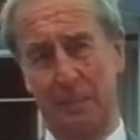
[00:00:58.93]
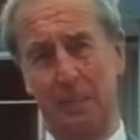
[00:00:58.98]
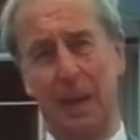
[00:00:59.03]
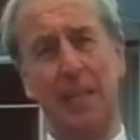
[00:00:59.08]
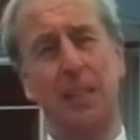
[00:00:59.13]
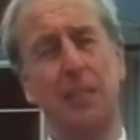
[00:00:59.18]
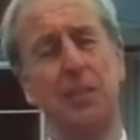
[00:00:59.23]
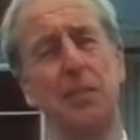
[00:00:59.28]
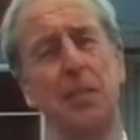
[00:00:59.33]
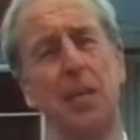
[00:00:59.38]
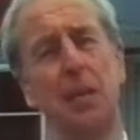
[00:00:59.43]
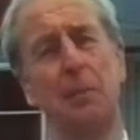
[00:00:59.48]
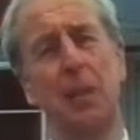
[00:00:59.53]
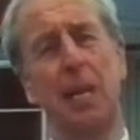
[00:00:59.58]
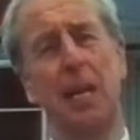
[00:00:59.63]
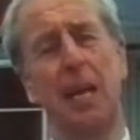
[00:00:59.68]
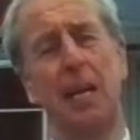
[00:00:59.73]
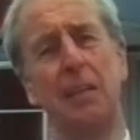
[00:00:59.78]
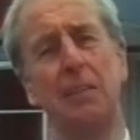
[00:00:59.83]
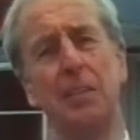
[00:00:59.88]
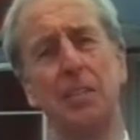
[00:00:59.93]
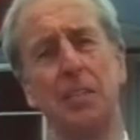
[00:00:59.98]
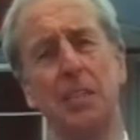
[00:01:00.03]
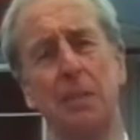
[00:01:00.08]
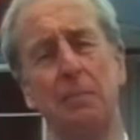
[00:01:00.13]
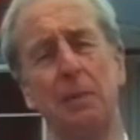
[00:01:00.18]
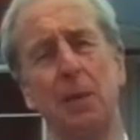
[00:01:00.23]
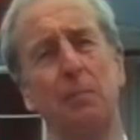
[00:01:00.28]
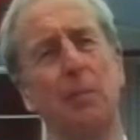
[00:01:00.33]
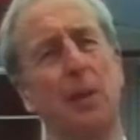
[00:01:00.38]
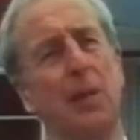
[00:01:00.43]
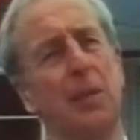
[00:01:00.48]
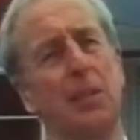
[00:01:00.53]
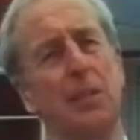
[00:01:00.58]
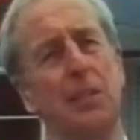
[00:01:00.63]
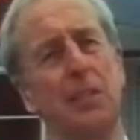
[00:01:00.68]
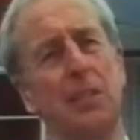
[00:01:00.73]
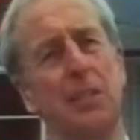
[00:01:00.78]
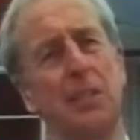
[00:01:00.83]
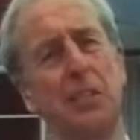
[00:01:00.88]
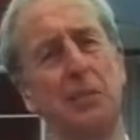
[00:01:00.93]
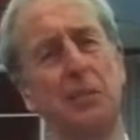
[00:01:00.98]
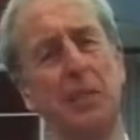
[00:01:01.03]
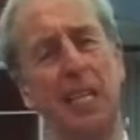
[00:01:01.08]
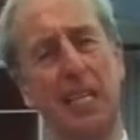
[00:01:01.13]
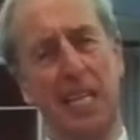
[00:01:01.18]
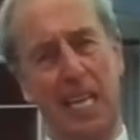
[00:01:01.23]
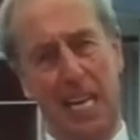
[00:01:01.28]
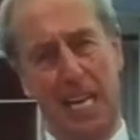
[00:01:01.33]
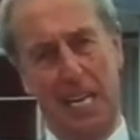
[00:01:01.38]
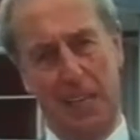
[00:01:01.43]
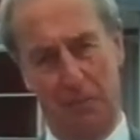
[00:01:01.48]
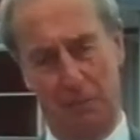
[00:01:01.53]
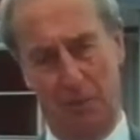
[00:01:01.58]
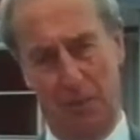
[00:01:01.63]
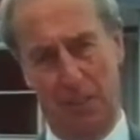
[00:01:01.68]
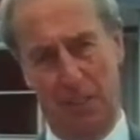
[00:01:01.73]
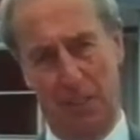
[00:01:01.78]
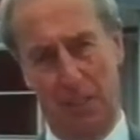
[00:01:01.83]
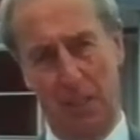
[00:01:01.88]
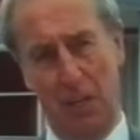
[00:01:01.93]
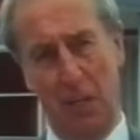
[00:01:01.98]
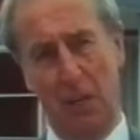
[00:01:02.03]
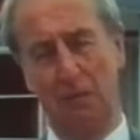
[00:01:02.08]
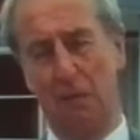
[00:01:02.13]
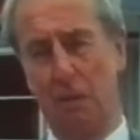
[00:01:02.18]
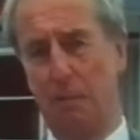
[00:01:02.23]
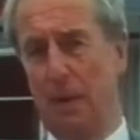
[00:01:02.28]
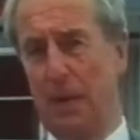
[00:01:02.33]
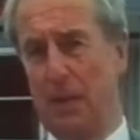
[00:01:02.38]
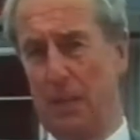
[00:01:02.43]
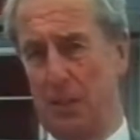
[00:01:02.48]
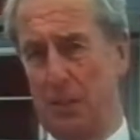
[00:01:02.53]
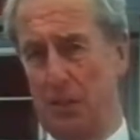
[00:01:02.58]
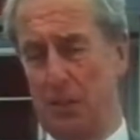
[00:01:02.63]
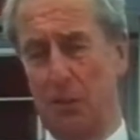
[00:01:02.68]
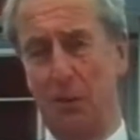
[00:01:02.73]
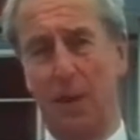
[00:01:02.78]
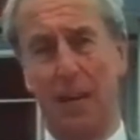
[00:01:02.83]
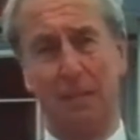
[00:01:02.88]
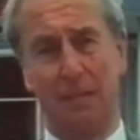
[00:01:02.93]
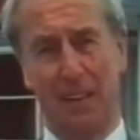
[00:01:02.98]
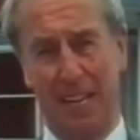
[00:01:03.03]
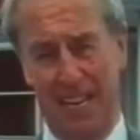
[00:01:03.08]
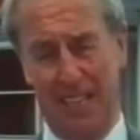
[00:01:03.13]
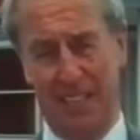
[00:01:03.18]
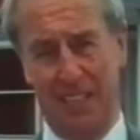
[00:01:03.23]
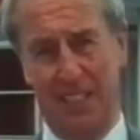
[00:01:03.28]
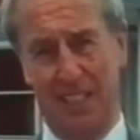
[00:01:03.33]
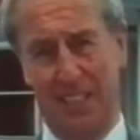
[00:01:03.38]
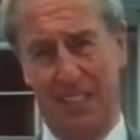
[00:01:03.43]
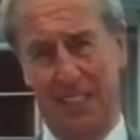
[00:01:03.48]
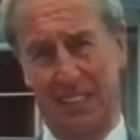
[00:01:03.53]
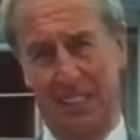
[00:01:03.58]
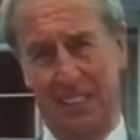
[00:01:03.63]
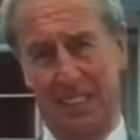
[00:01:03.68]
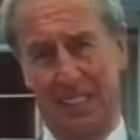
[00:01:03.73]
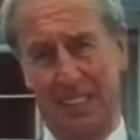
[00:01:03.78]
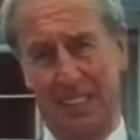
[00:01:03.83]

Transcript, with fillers: Michael Sobell House is a Macmillan Continuing Care Unit for patients who have cancer.